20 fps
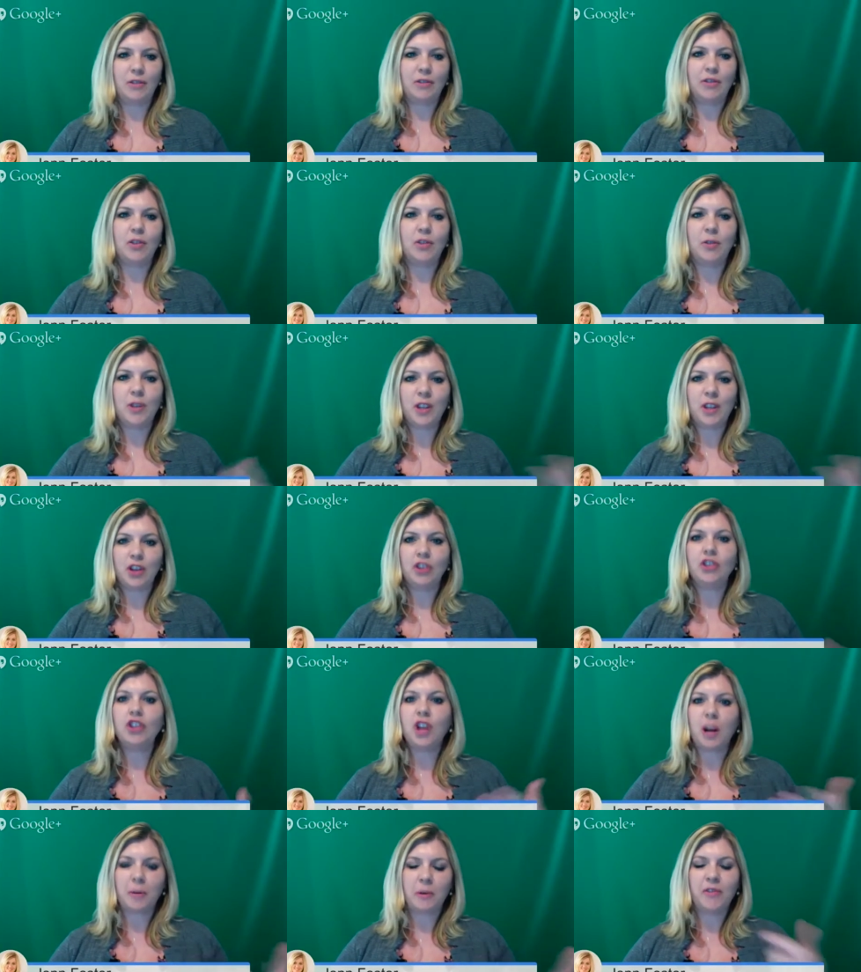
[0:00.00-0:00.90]
doing your
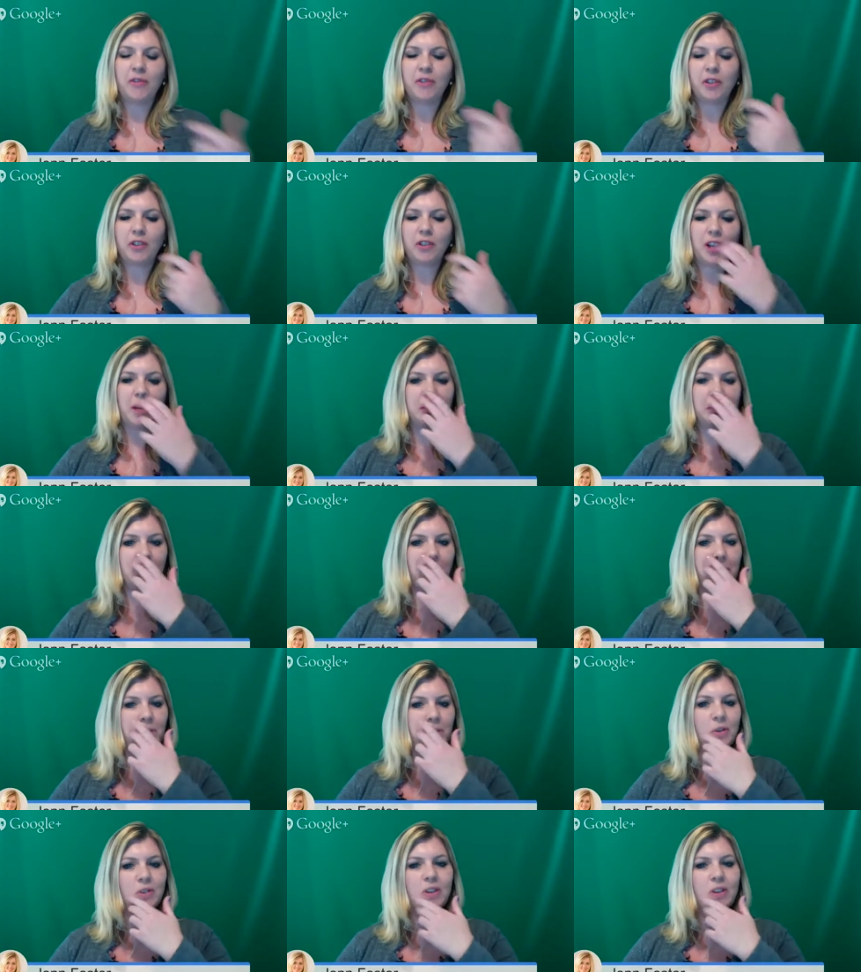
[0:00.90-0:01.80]
job, your full-time
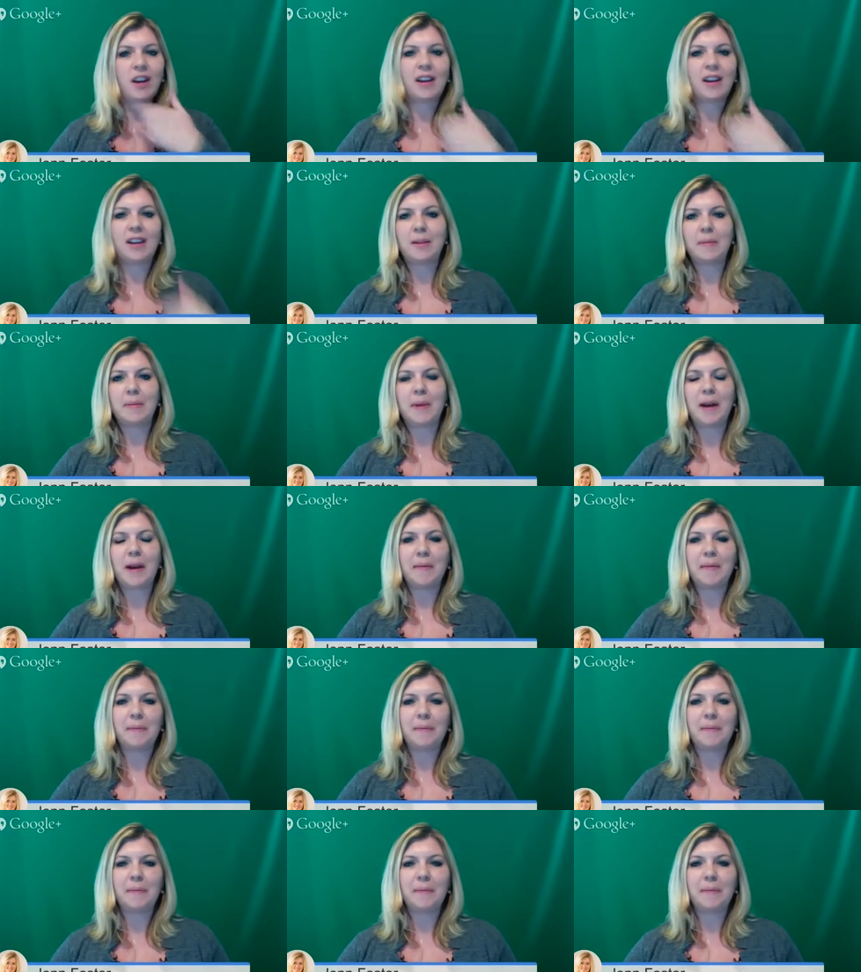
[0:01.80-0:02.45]
job you were talking about?